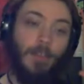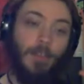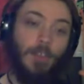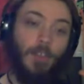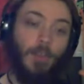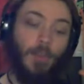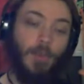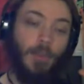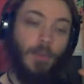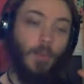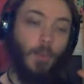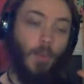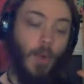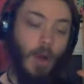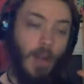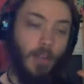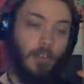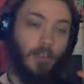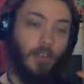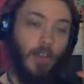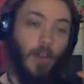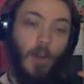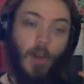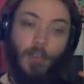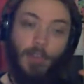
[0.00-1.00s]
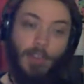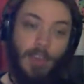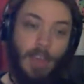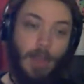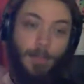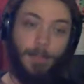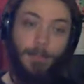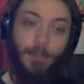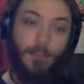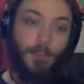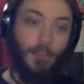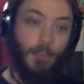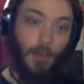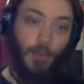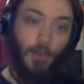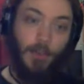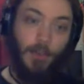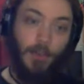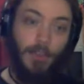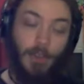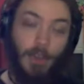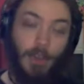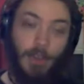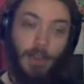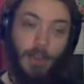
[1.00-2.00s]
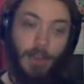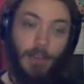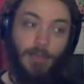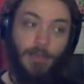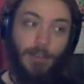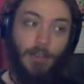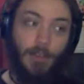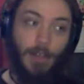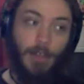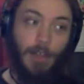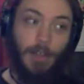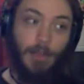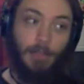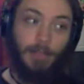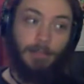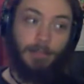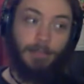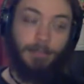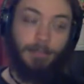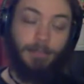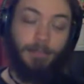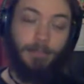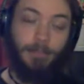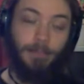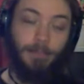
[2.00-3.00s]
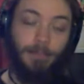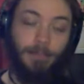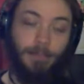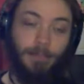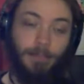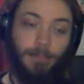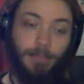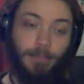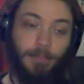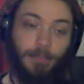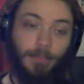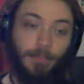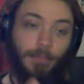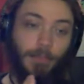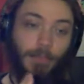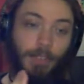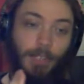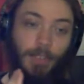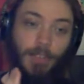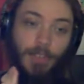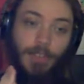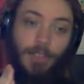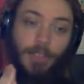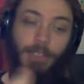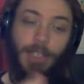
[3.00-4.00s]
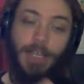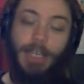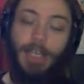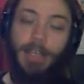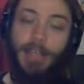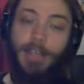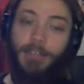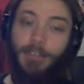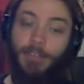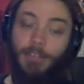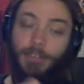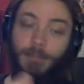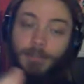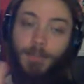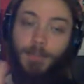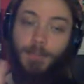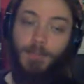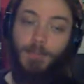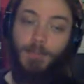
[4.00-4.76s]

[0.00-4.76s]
You can watch all the episodes of the latest